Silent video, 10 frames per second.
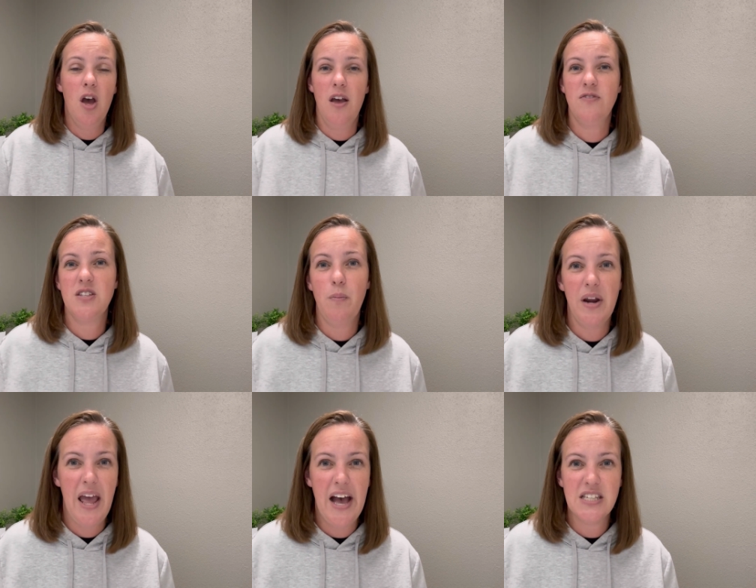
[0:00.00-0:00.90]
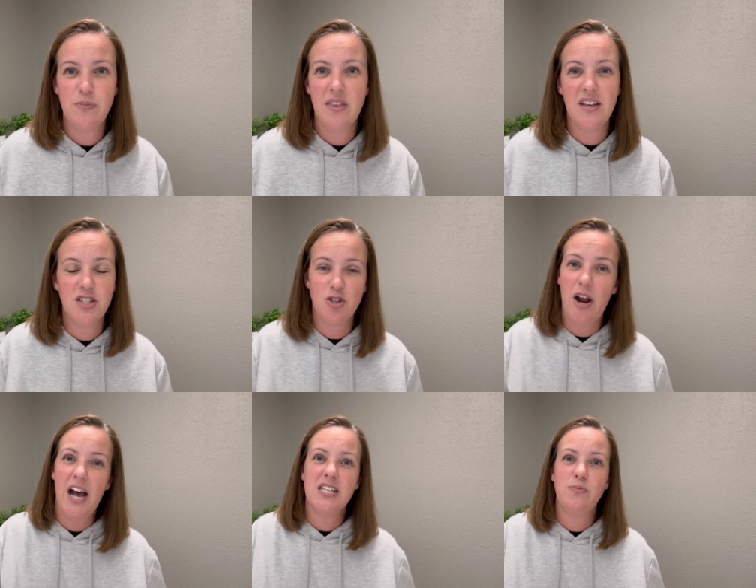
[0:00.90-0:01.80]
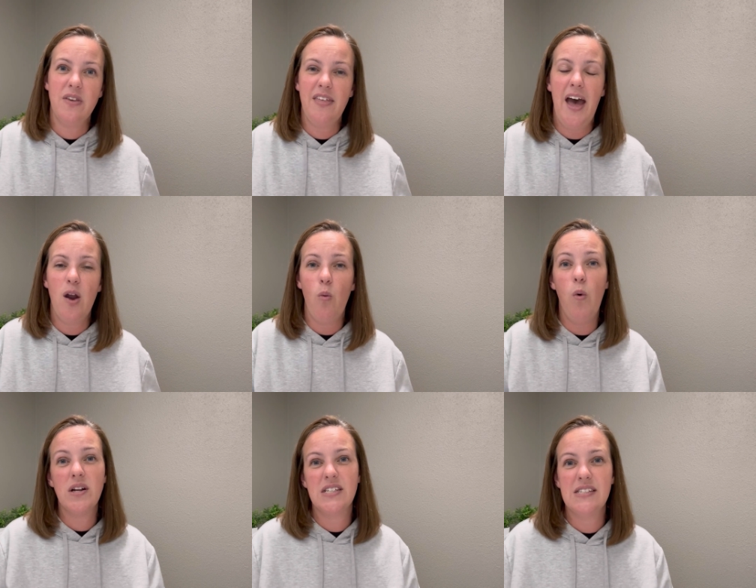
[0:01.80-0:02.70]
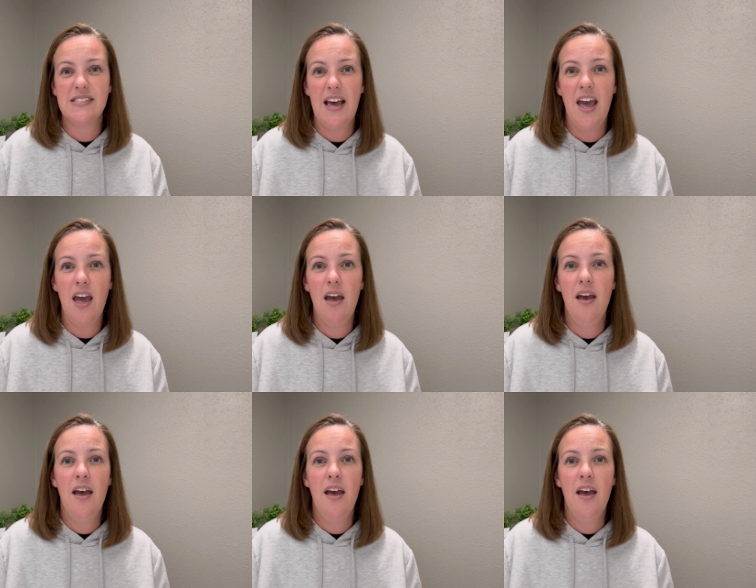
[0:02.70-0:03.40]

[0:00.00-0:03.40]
if somebody asks me this or asks me that, what to say.